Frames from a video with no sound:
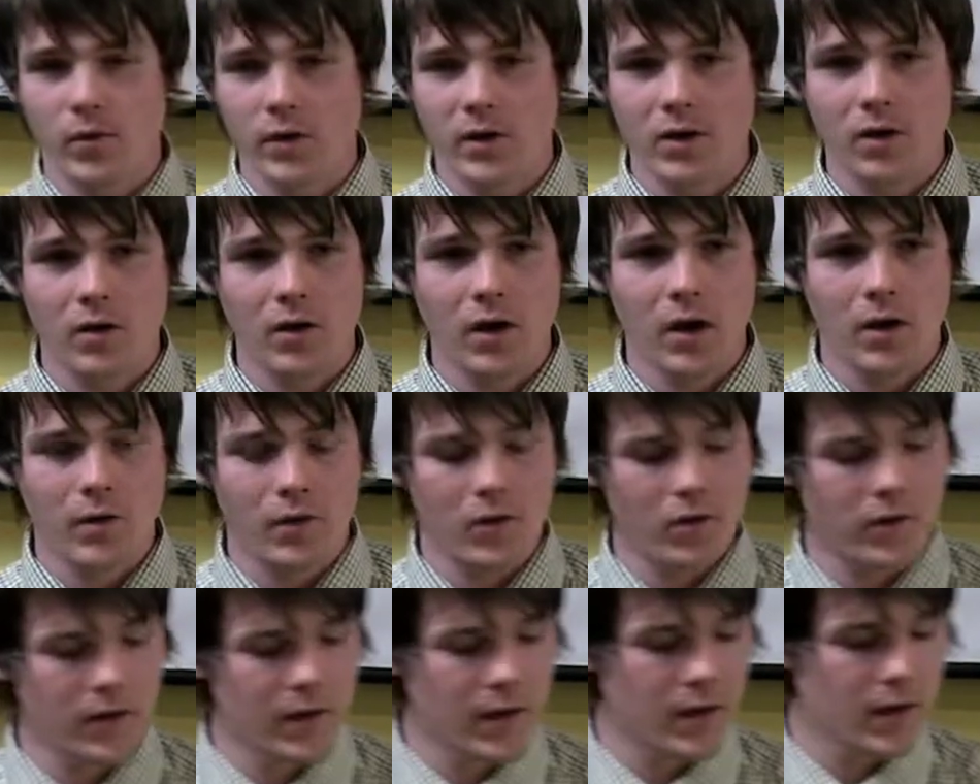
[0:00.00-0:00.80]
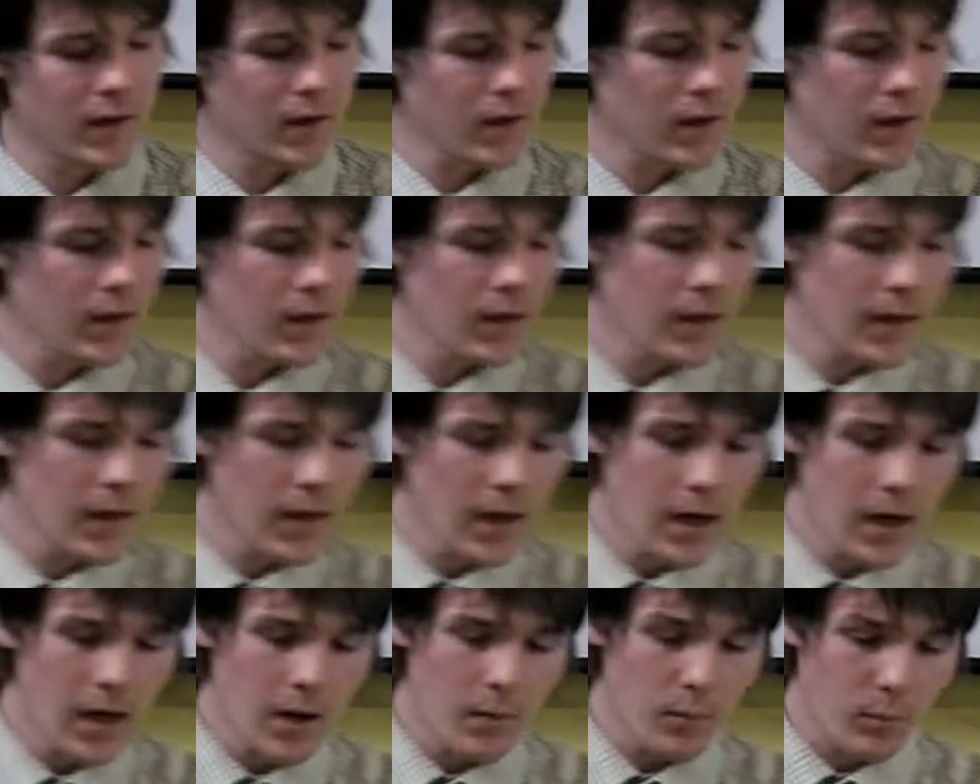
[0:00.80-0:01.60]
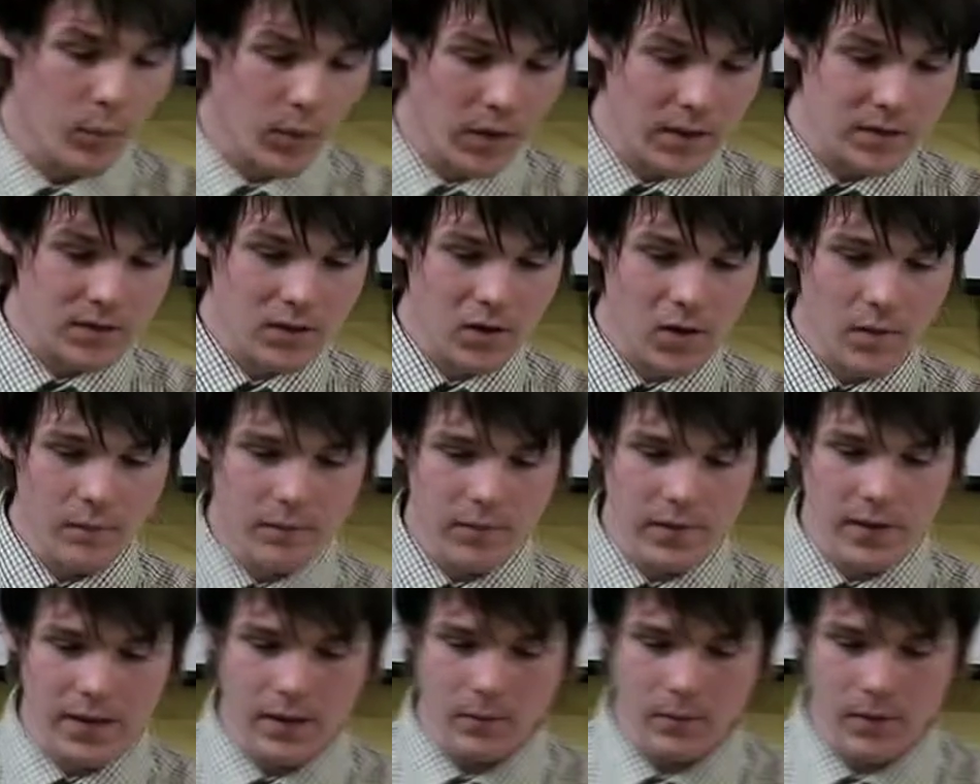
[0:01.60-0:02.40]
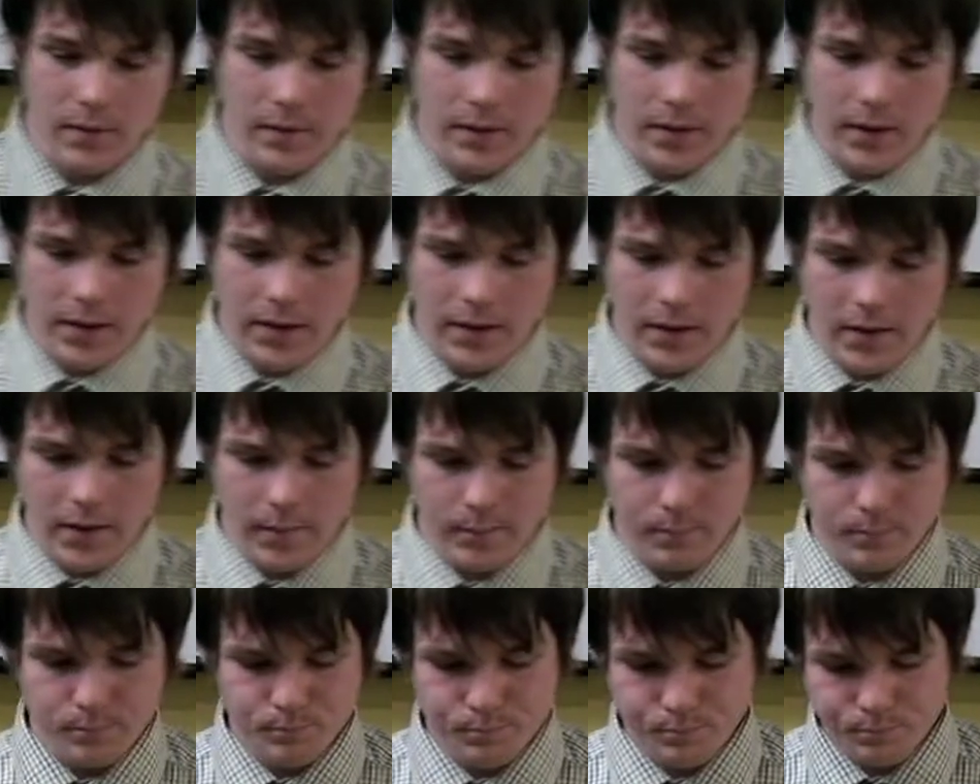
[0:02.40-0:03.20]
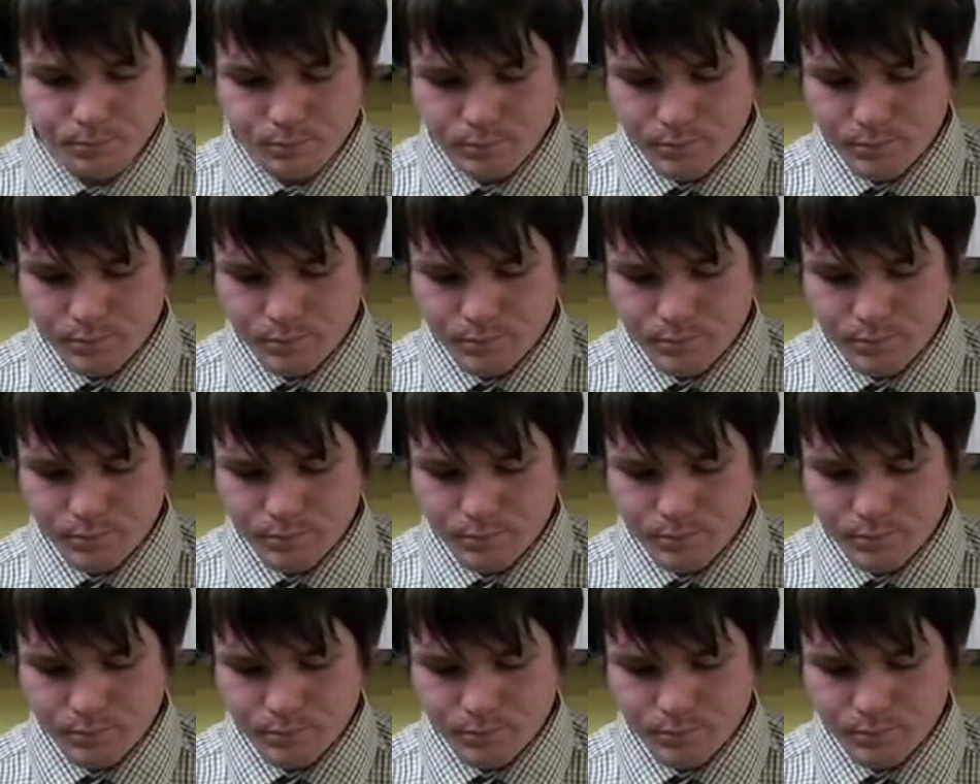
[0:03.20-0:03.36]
what you've got going on here. Praise God for that one. And